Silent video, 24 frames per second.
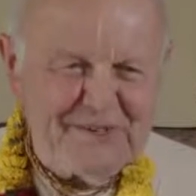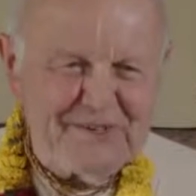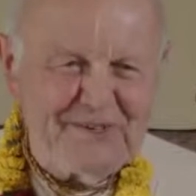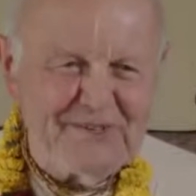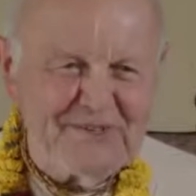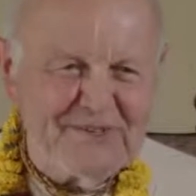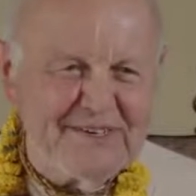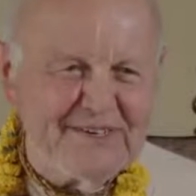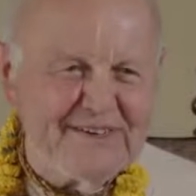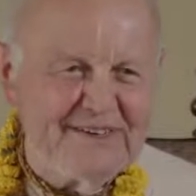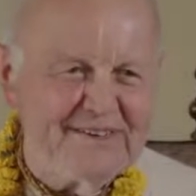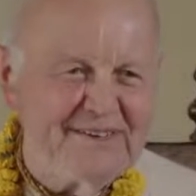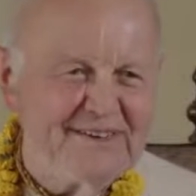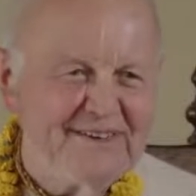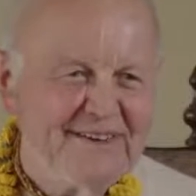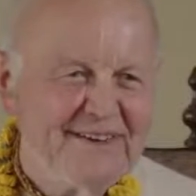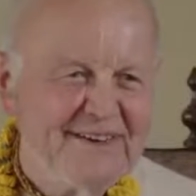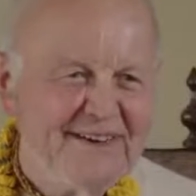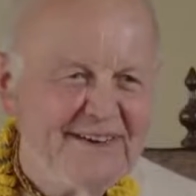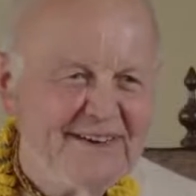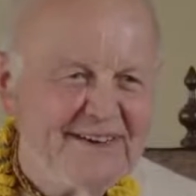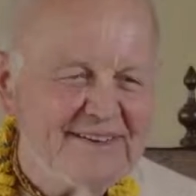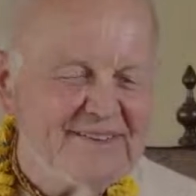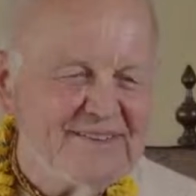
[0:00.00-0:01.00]
street
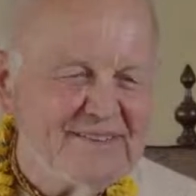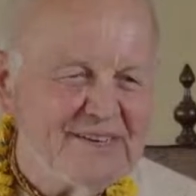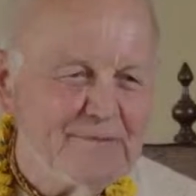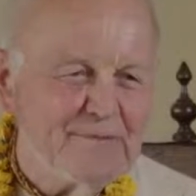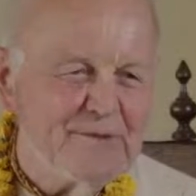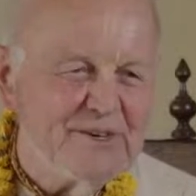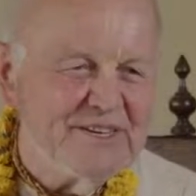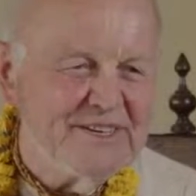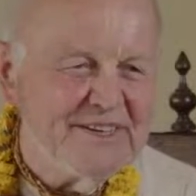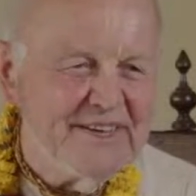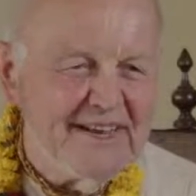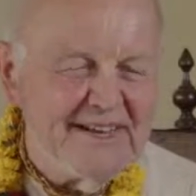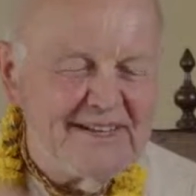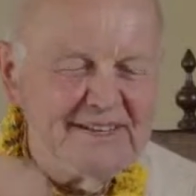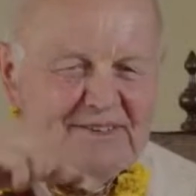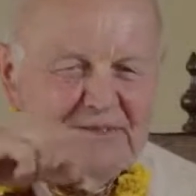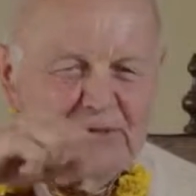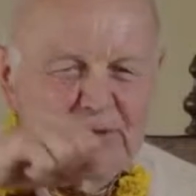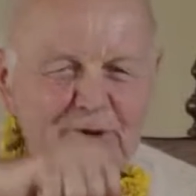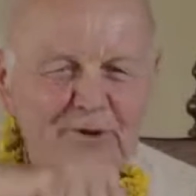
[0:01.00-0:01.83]
and somebody yells,